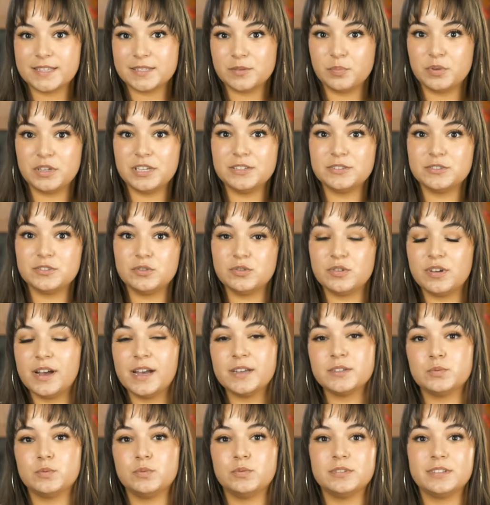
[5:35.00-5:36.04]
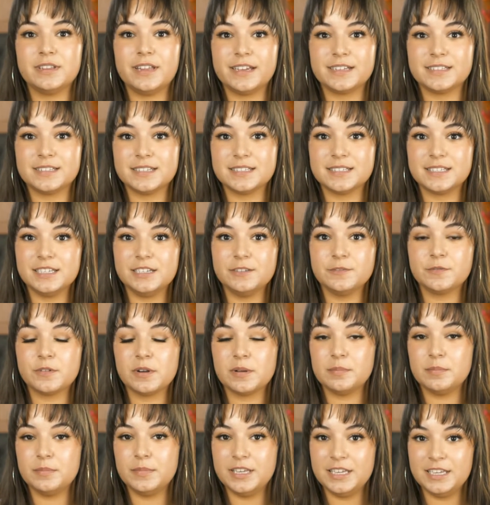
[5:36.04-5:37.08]
recipes you guys would like to see
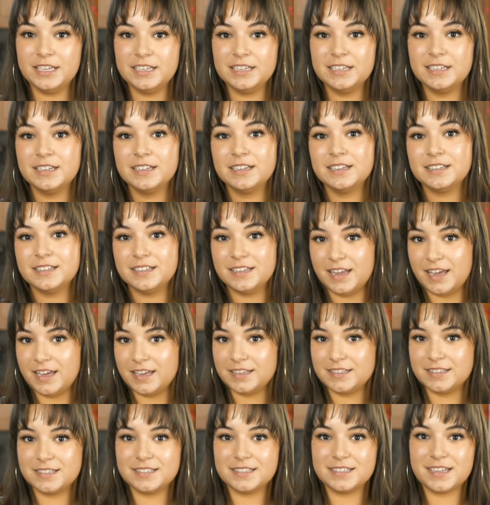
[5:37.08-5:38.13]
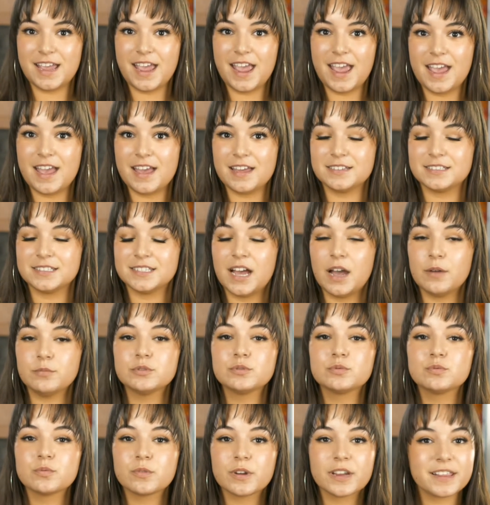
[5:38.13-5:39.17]
from me next, and I
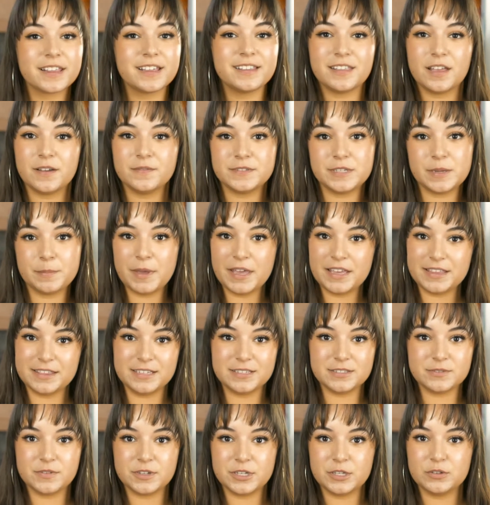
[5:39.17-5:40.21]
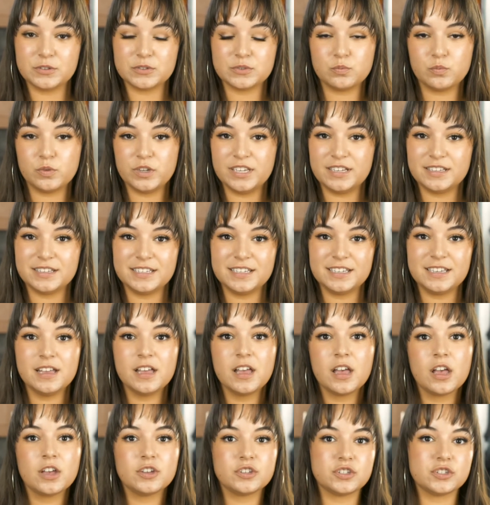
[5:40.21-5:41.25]
would really love to make these videos weekly,
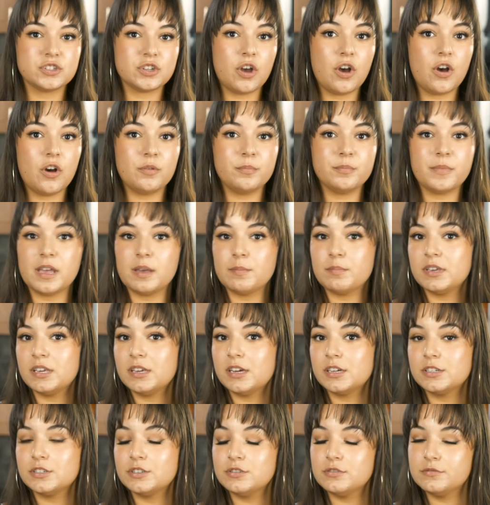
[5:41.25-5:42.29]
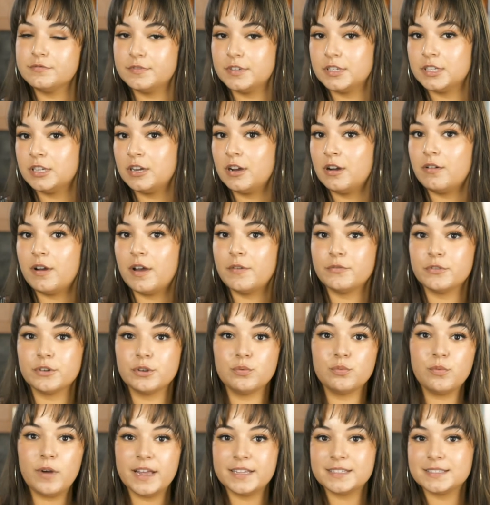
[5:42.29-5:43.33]
so maybe a new video
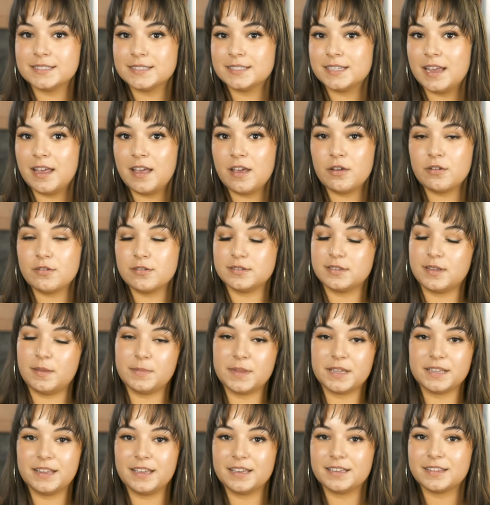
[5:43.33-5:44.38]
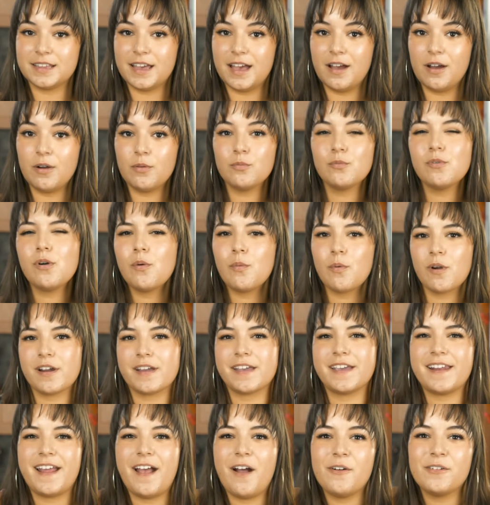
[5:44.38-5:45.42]
every Wednesday or something like that. We'll
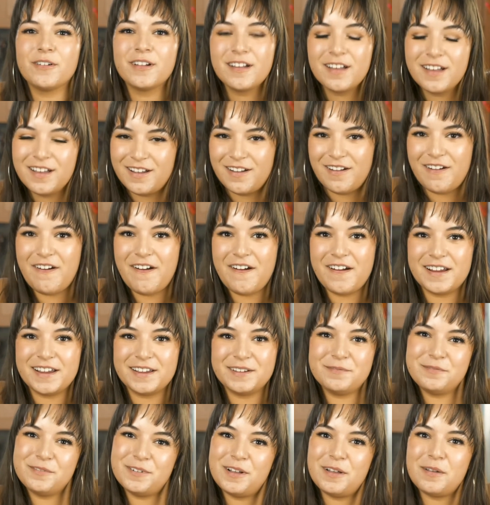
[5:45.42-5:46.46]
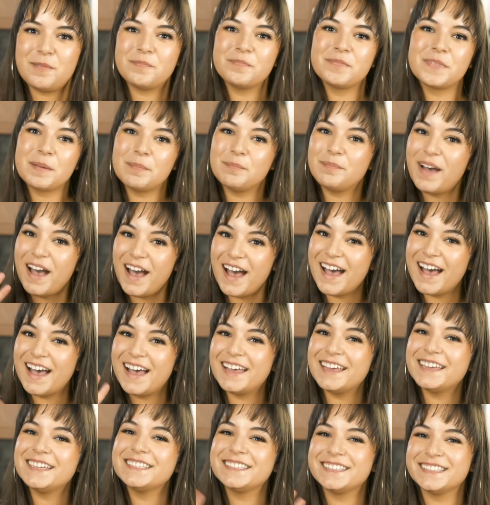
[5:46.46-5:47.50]
work it out. All right, well,
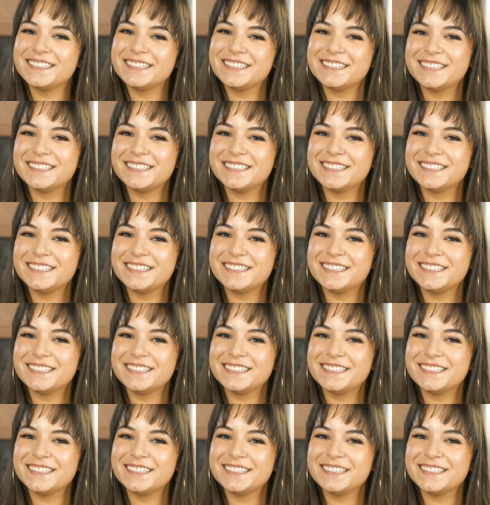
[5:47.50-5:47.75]
bye!